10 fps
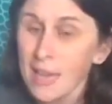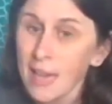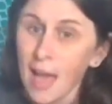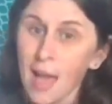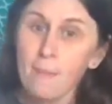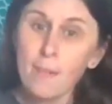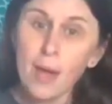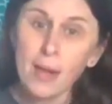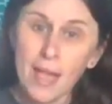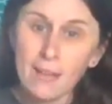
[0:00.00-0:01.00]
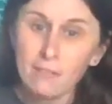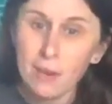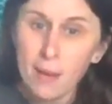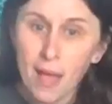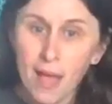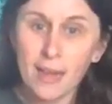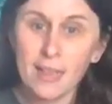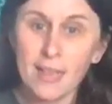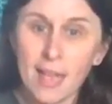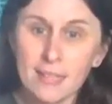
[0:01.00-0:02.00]
Come on
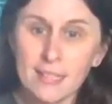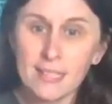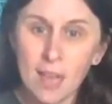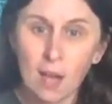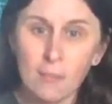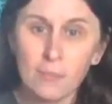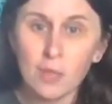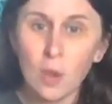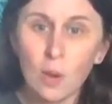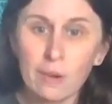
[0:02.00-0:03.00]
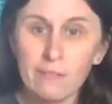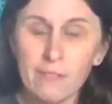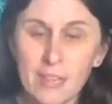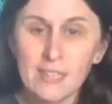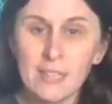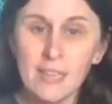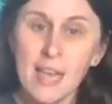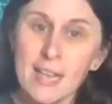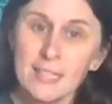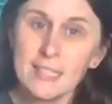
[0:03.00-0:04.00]
everybody and stomp your feet,
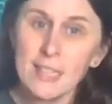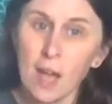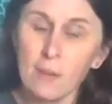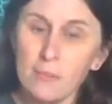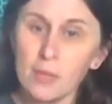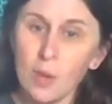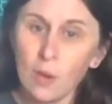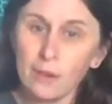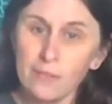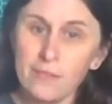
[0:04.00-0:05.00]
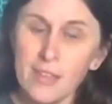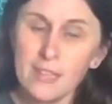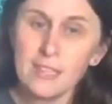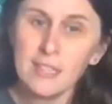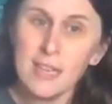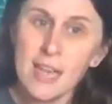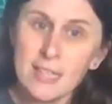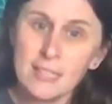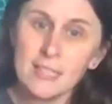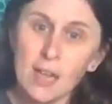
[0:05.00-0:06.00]
stomp your feet,
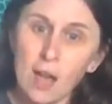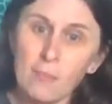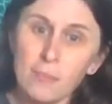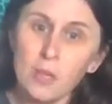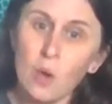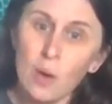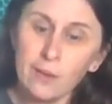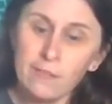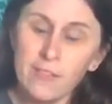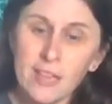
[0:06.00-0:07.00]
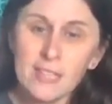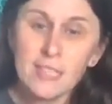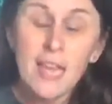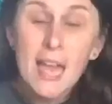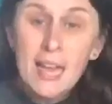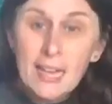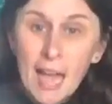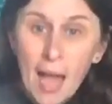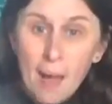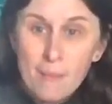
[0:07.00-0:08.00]
stomp your feet.
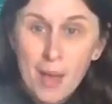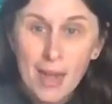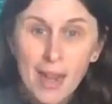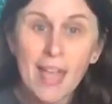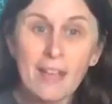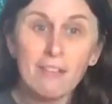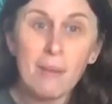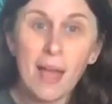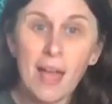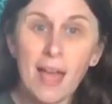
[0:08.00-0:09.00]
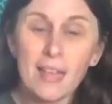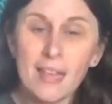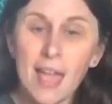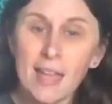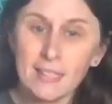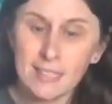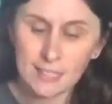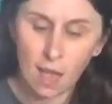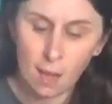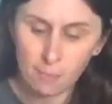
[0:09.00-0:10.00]
Come on everybody and
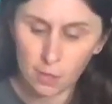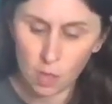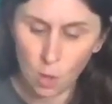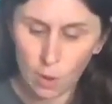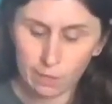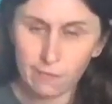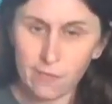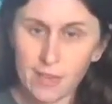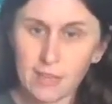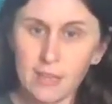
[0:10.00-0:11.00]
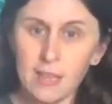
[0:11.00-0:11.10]
stomp your feet